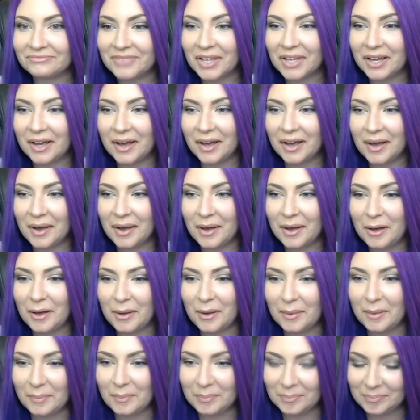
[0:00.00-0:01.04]

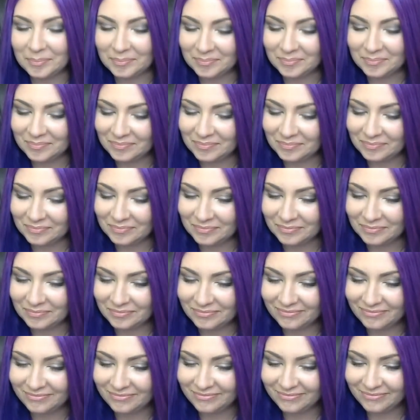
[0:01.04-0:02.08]
Um,
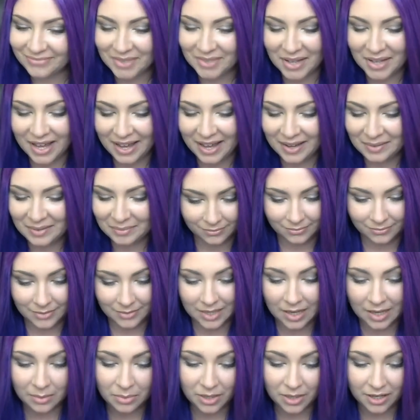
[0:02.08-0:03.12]
okay.
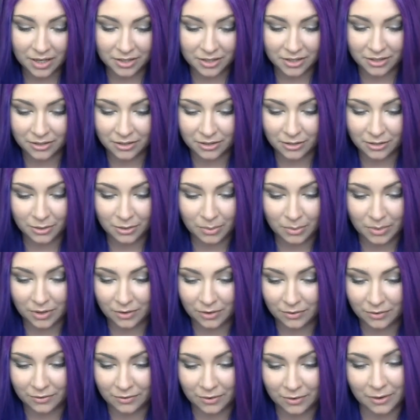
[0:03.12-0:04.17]
That blush is too
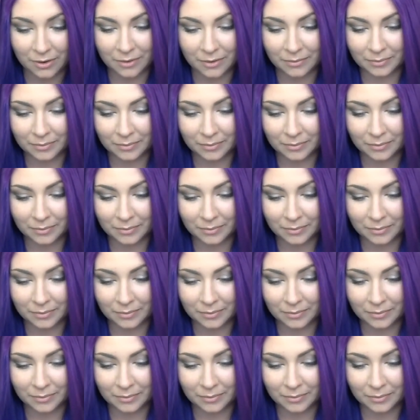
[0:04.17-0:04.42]
beautiful.